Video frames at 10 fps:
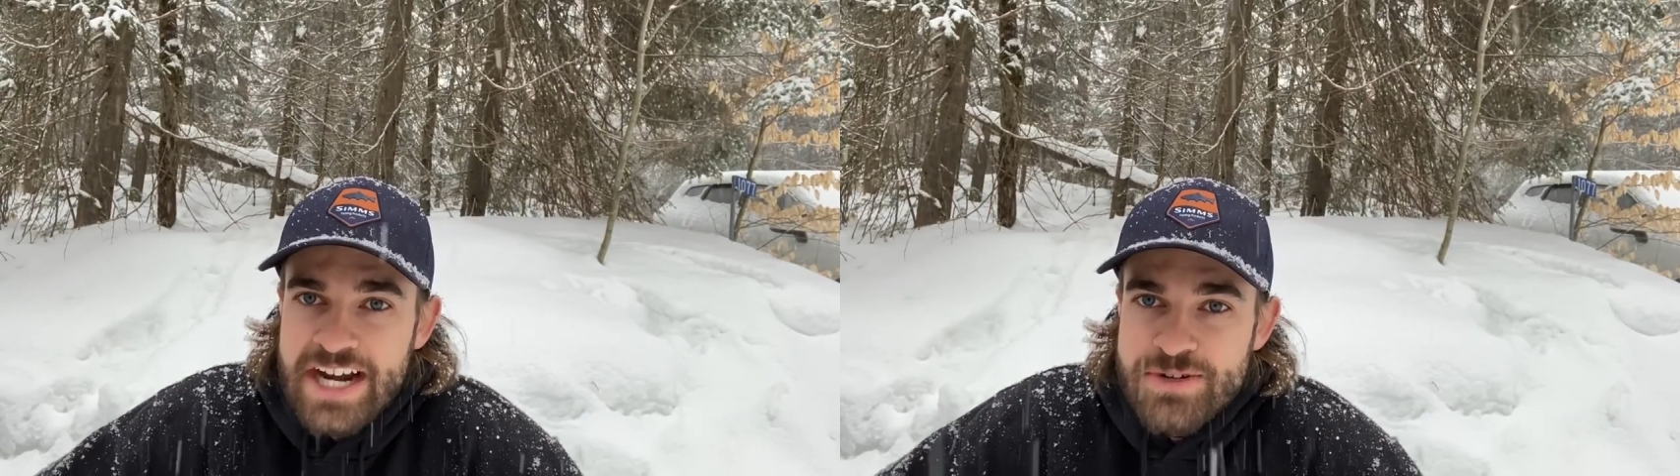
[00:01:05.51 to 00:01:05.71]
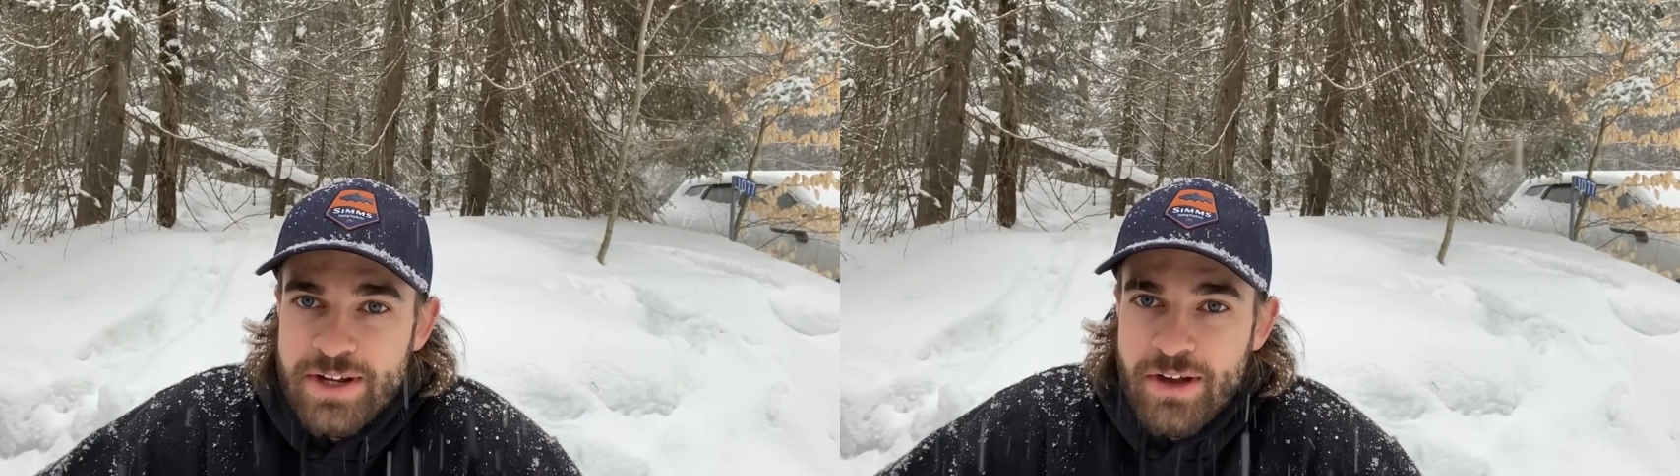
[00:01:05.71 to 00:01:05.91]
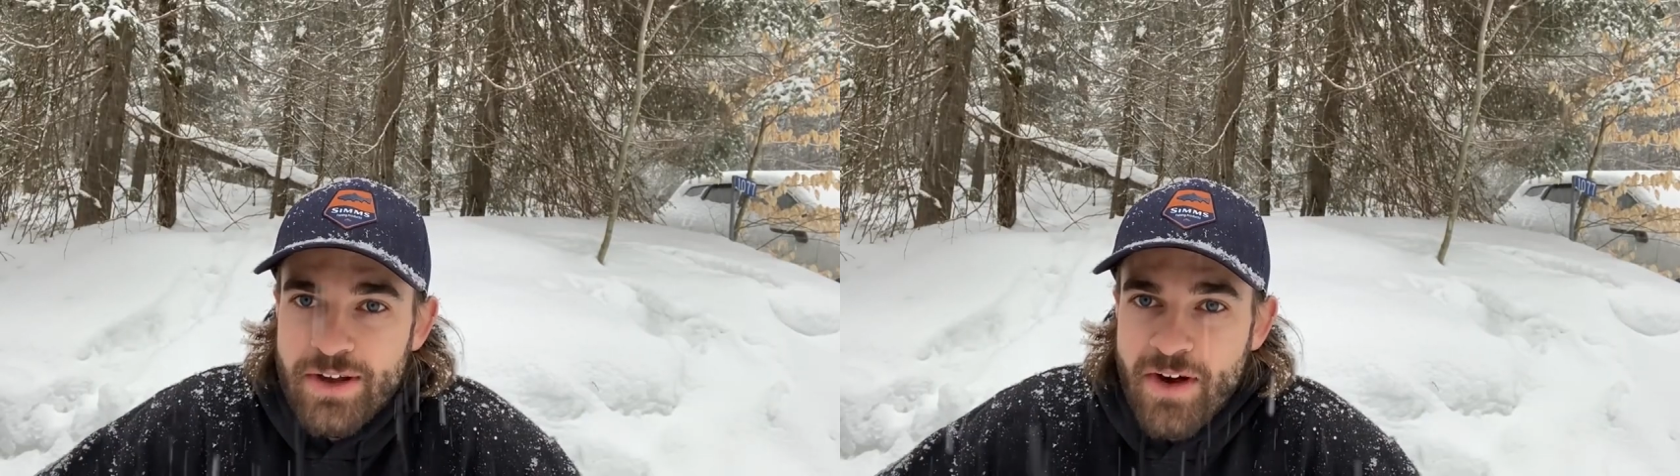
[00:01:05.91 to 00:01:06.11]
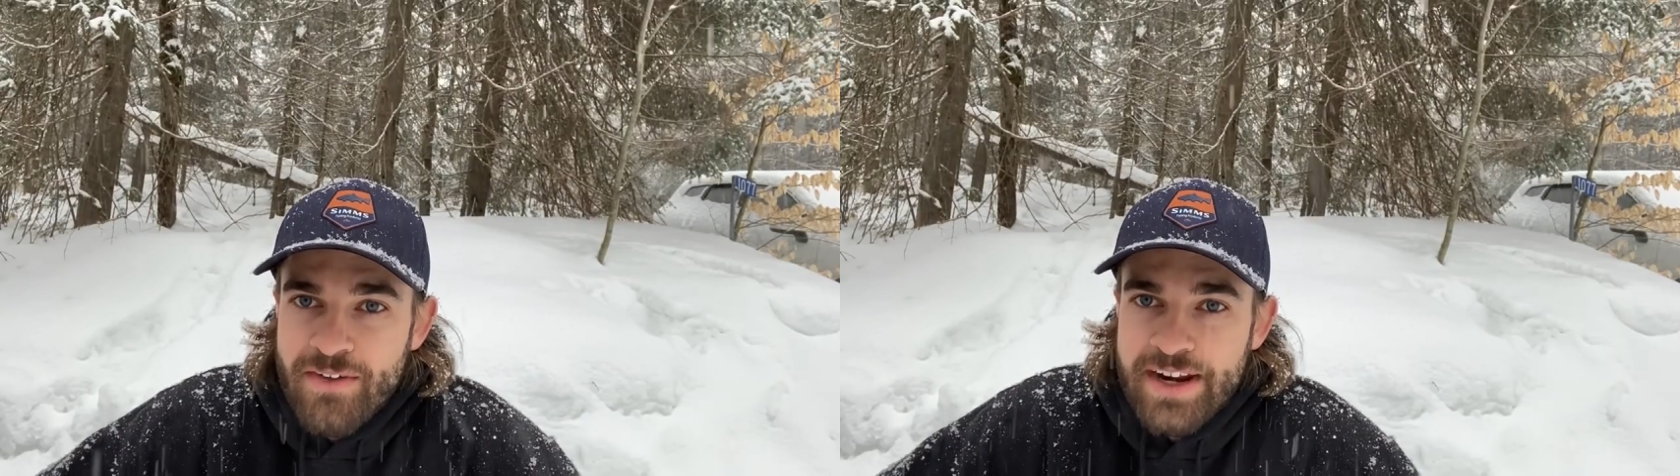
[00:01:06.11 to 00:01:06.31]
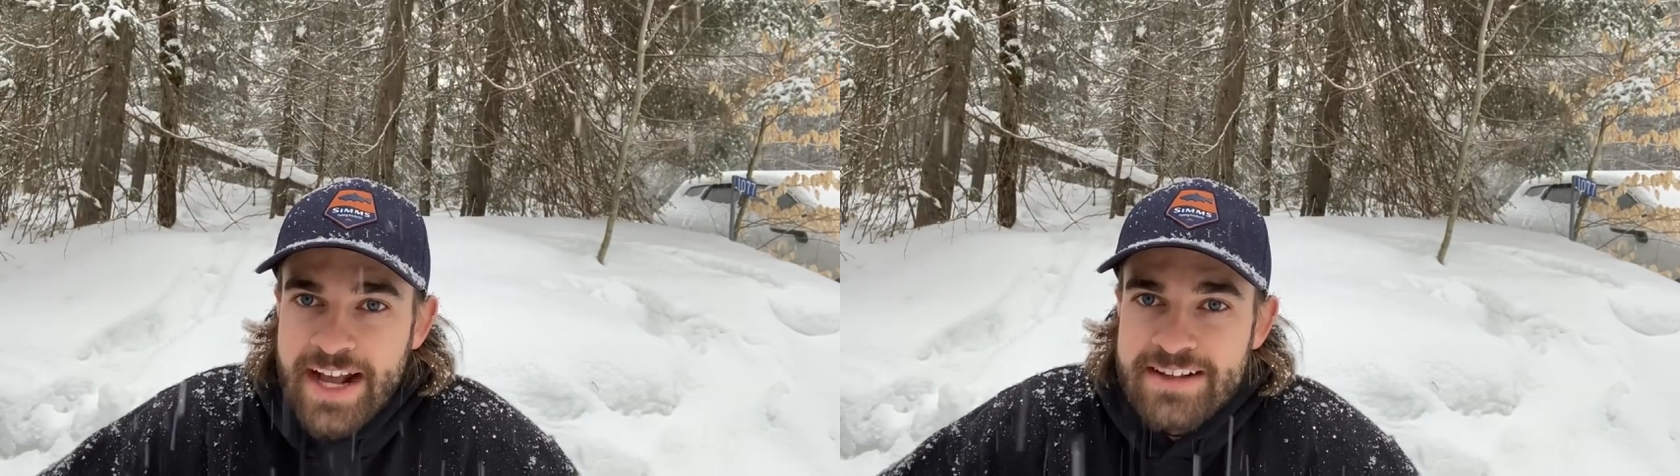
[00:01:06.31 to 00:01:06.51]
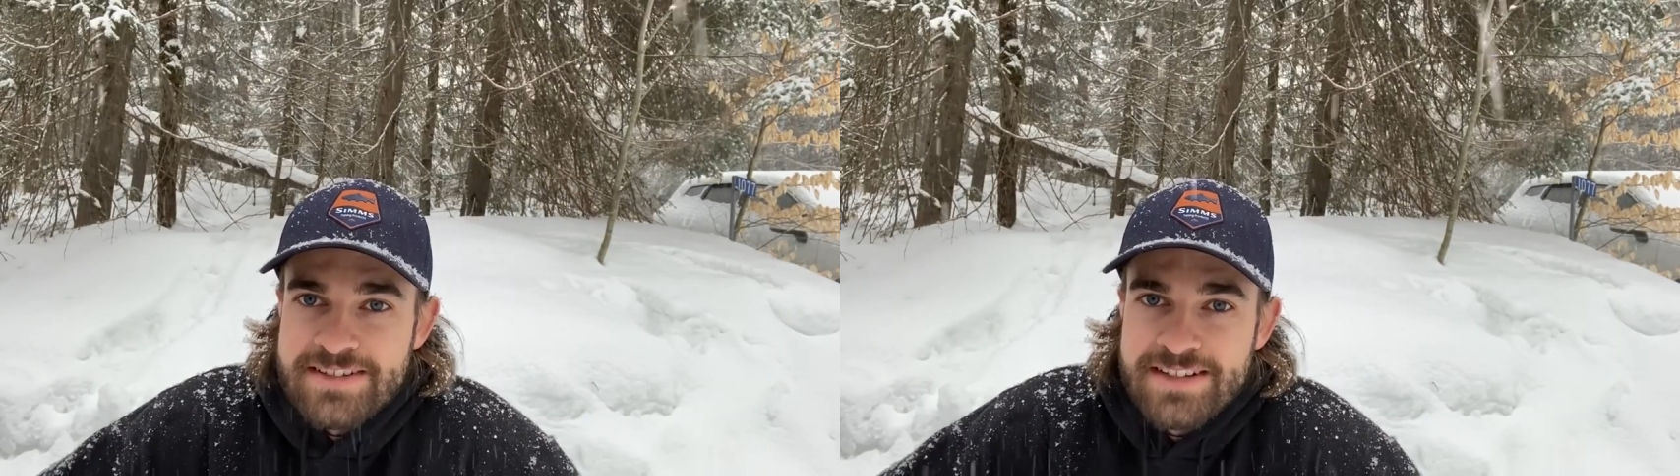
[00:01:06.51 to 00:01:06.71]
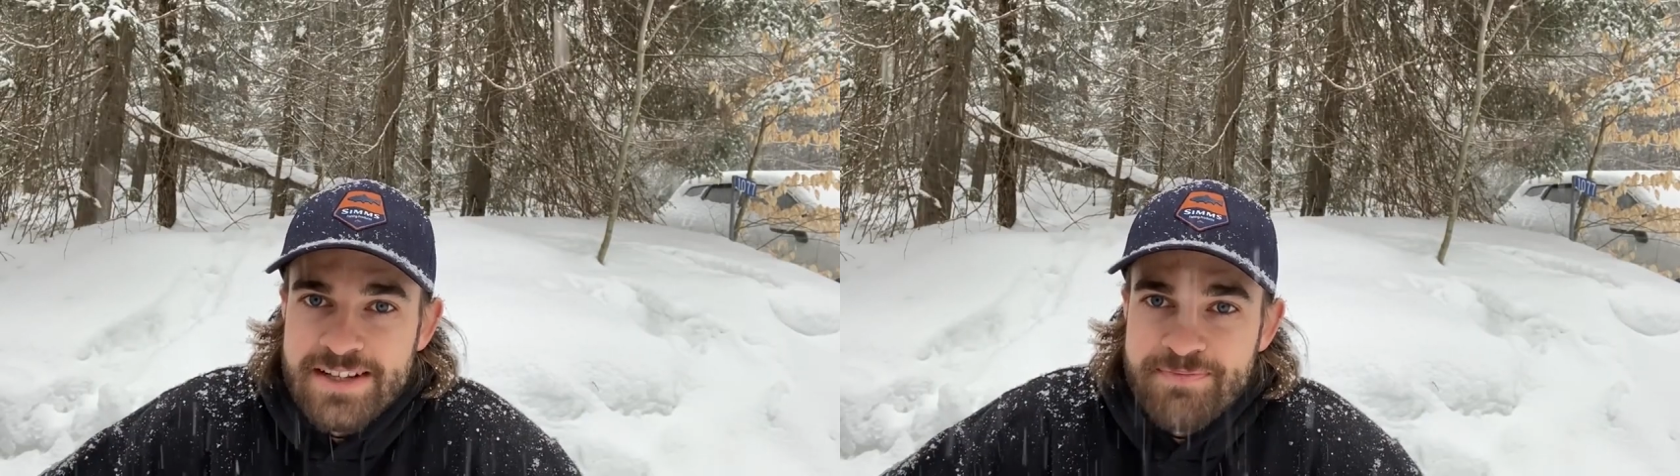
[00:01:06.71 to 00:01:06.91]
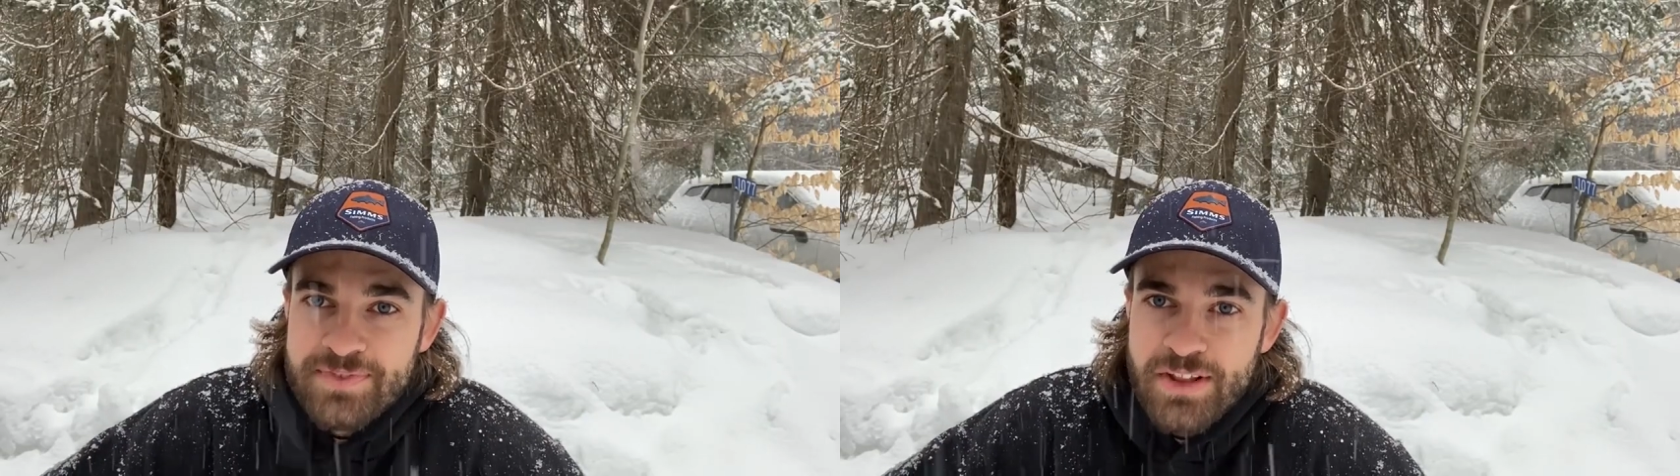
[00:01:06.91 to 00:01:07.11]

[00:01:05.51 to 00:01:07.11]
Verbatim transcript: hat trick over the next